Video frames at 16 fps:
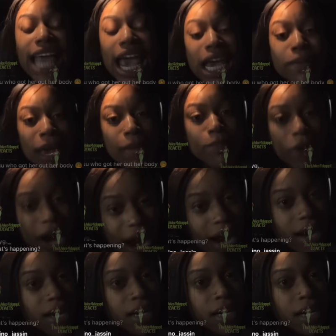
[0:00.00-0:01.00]
You have to straight
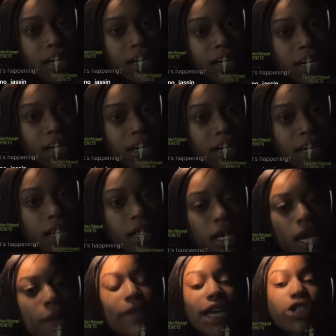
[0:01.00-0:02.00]
sneak me, bruh.
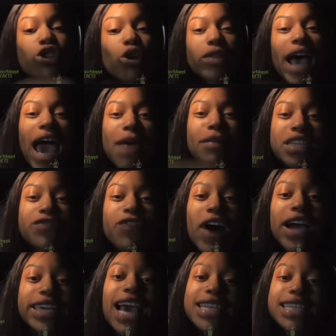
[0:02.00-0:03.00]
You lame as f***.
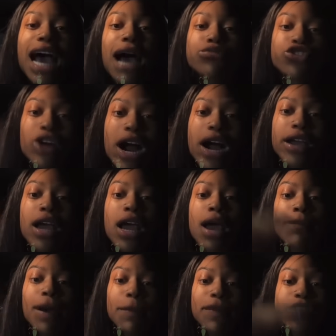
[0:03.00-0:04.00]
Yes, I'm drunk,
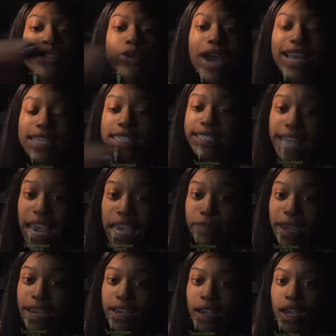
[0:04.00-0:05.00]
but you have to sneak
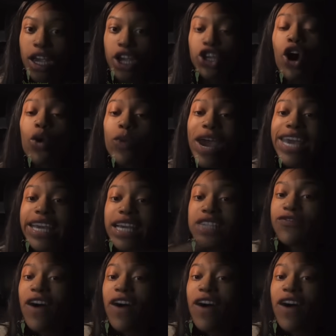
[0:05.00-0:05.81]
me? You weak